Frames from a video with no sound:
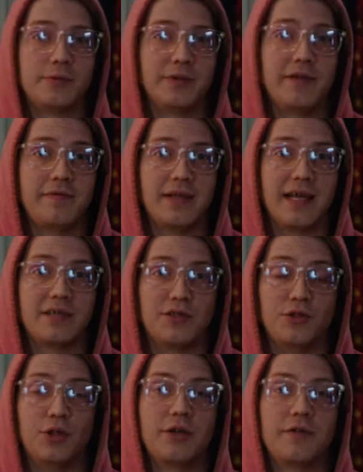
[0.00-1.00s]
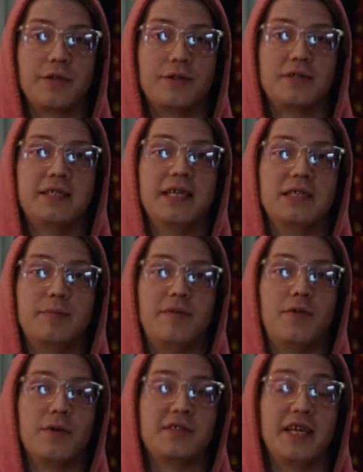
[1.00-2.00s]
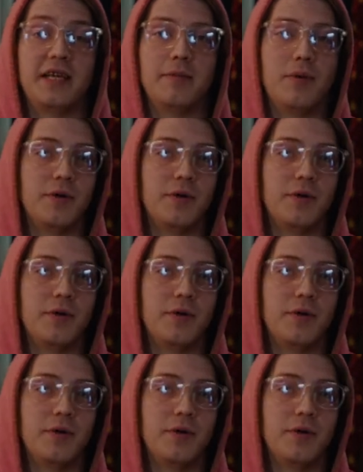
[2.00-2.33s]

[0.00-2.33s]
reflex to look for those things before taking